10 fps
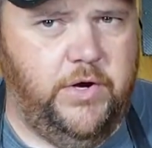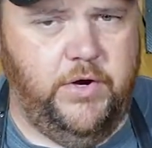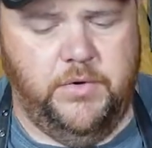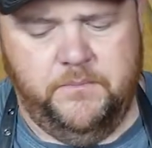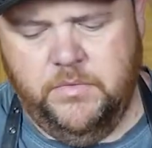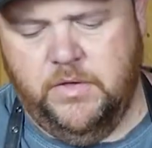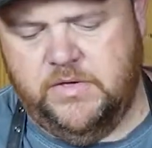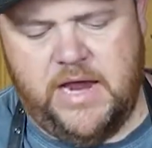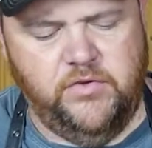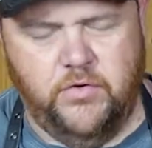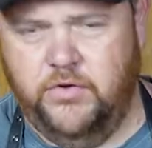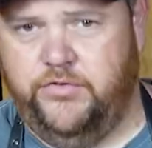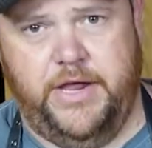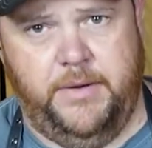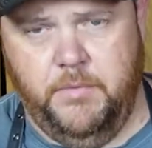here, the tastes are the
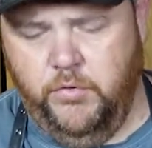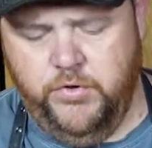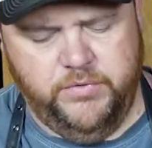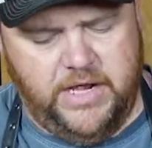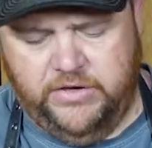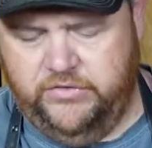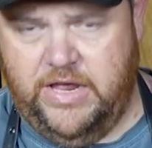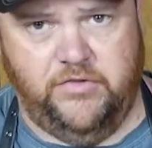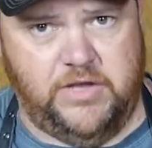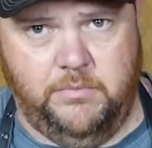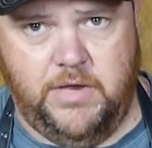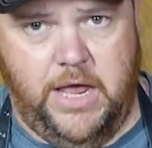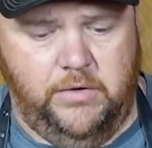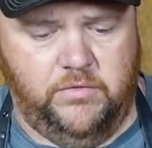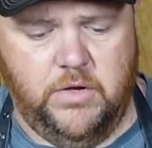same. Both of them's got the exact same
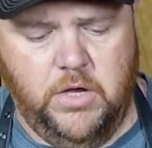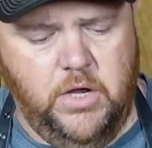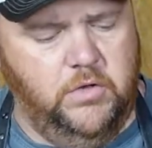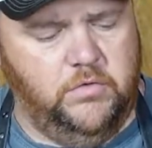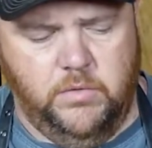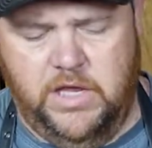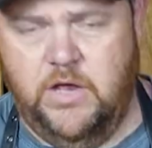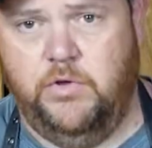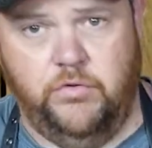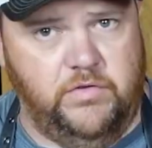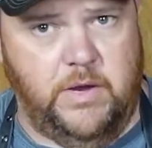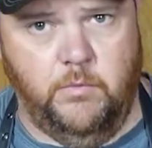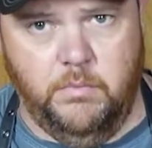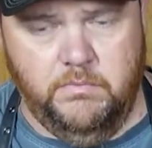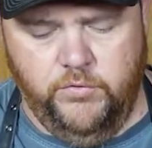taste. So again, we use the same
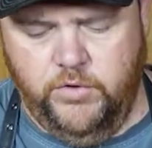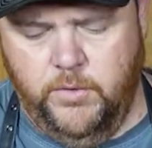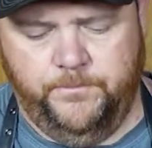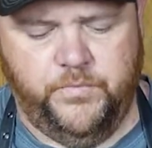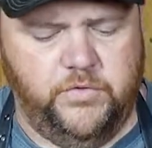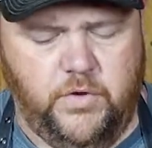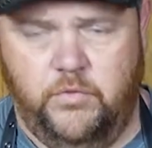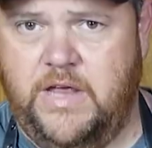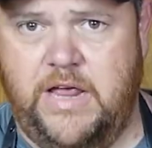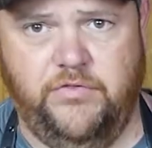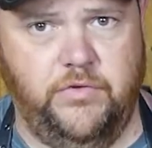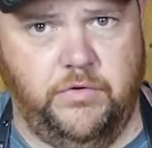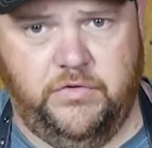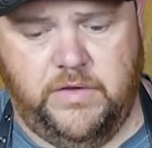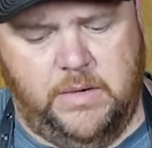rub in both of them. So the taste is the
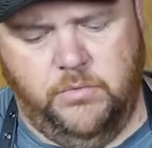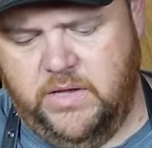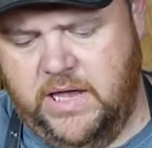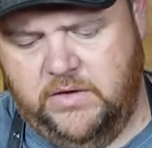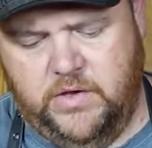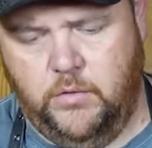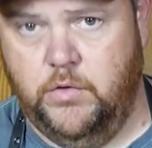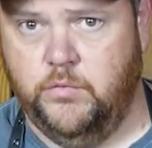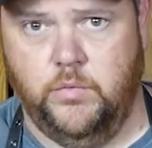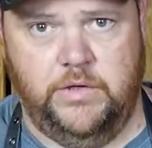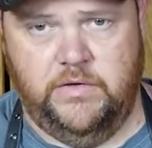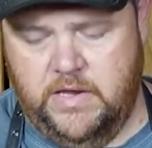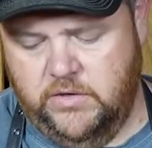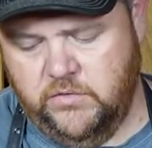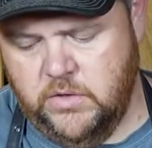same. You can't tell the difference between
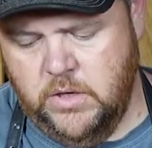the tastes.